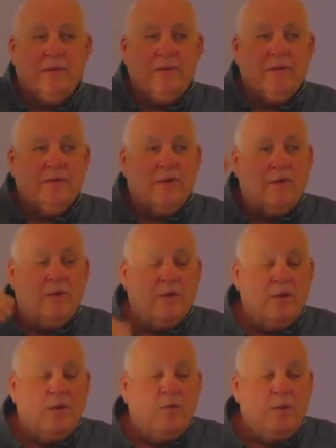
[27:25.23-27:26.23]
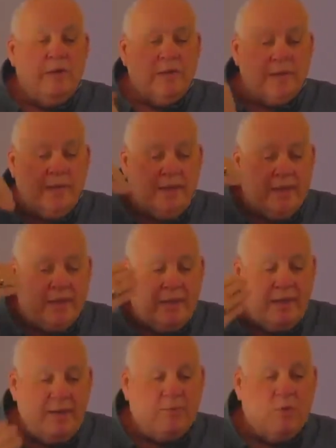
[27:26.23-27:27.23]
So we just need to
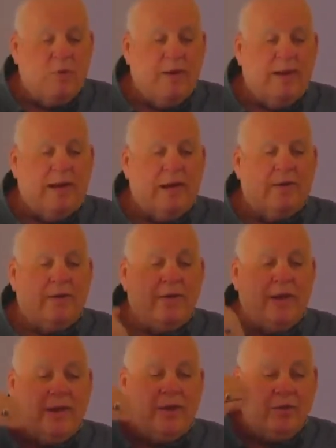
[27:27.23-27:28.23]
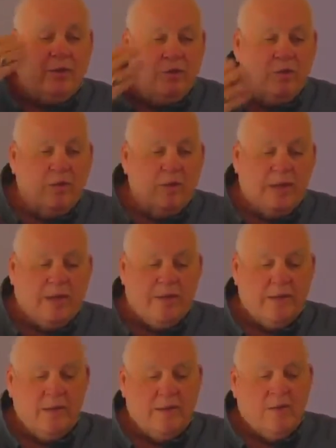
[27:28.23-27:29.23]
keep going out and
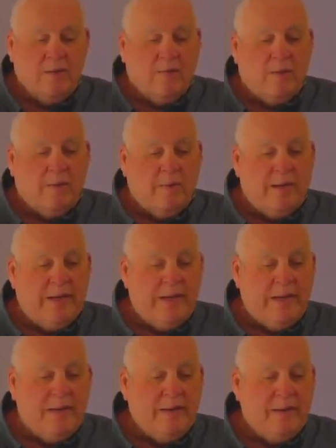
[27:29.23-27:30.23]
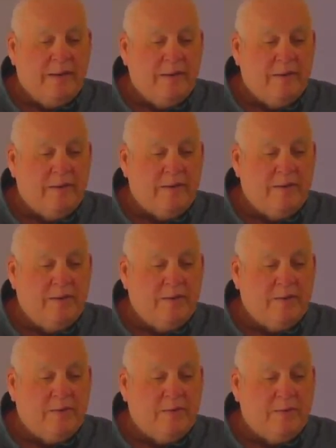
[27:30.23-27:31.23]
doing what we need to
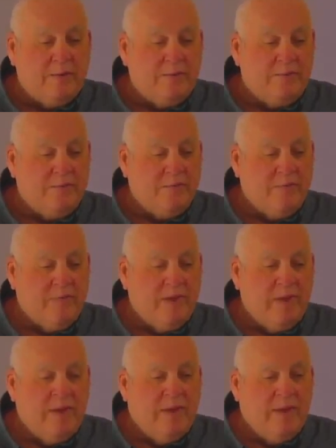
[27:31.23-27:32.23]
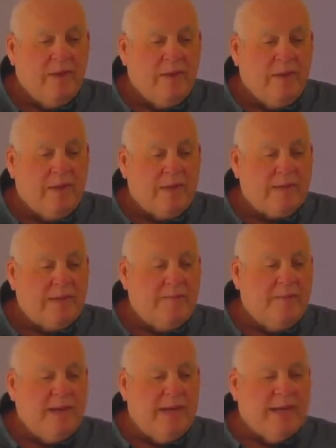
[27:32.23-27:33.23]
do. That
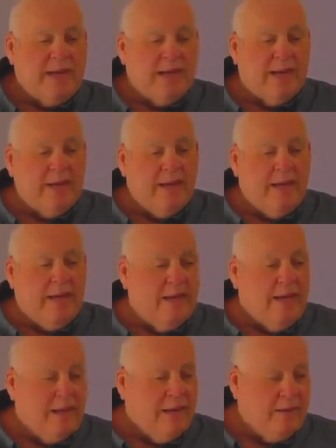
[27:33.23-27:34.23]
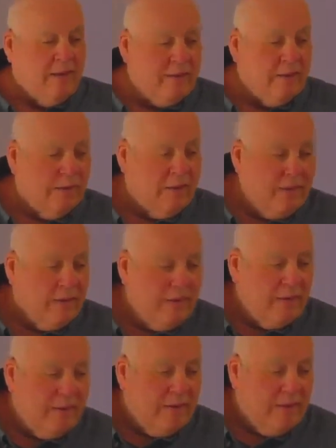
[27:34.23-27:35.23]
same day I got am
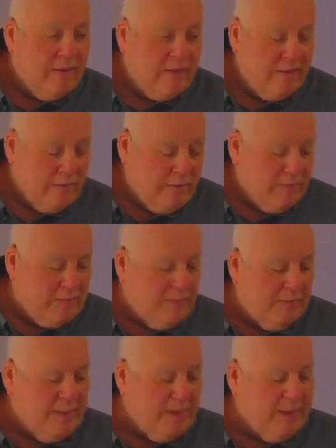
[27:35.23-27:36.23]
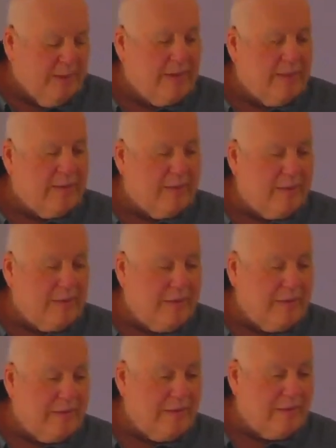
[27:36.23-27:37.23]
I behind on the
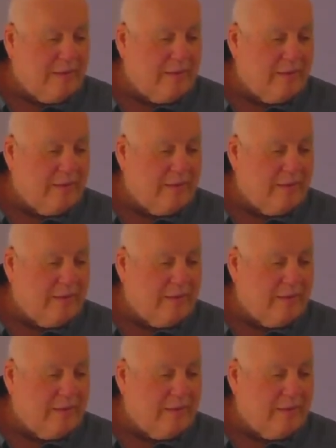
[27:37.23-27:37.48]
scenes here?